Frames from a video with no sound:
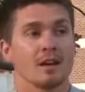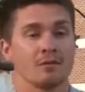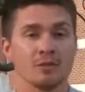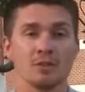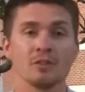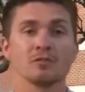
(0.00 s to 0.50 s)

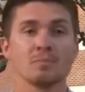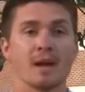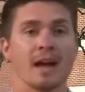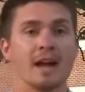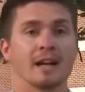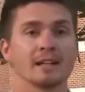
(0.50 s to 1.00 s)
A few years
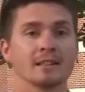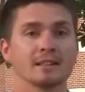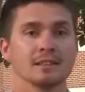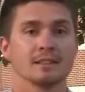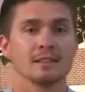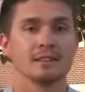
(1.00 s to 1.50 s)
back,
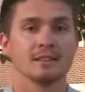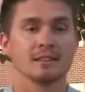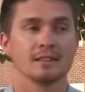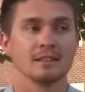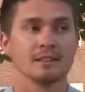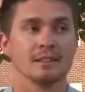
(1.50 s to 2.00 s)

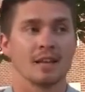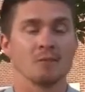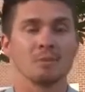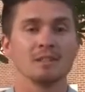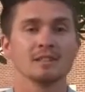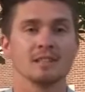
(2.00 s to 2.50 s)
the
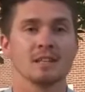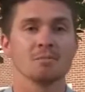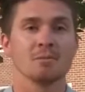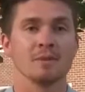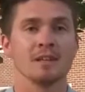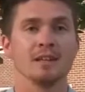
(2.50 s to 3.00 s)
APC
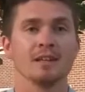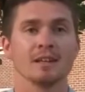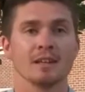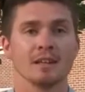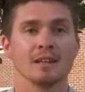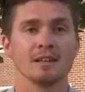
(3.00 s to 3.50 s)
implemented
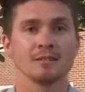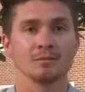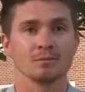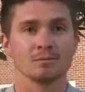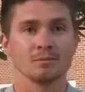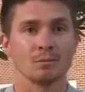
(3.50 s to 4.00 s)
a
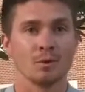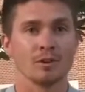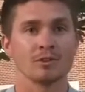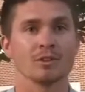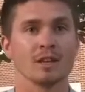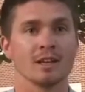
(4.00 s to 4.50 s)

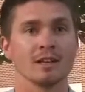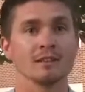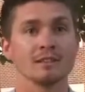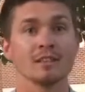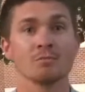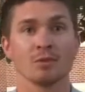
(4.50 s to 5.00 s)
watershed
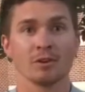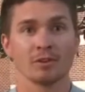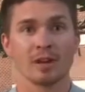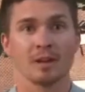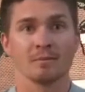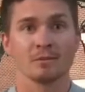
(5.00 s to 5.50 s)
incentive
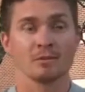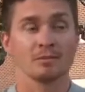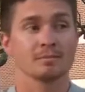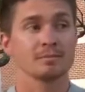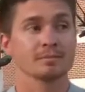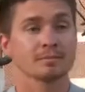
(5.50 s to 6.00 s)
program
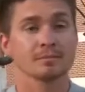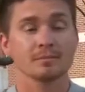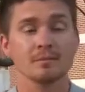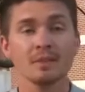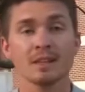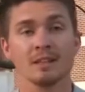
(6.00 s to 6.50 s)

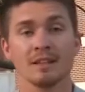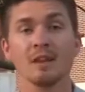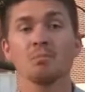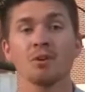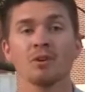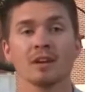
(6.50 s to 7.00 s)
and
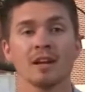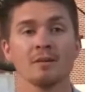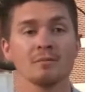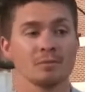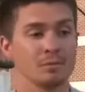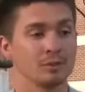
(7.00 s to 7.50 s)
that
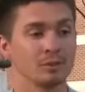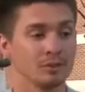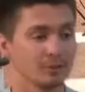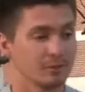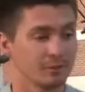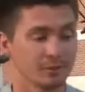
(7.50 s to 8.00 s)
program was
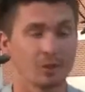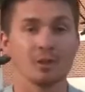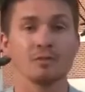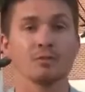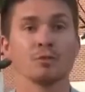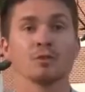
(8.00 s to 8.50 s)
just
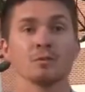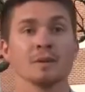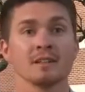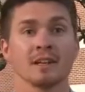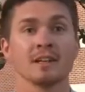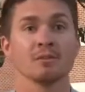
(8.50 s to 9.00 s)
solely for to
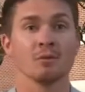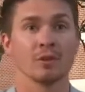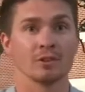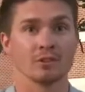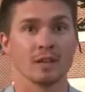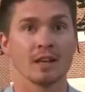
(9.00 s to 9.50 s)
maintain the
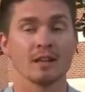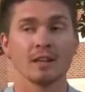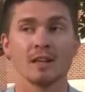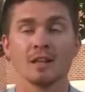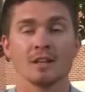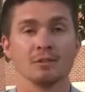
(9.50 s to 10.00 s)
watershed,
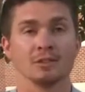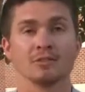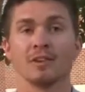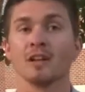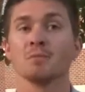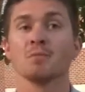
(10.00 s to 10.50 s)
which
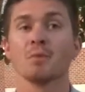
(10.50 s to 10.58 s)
is very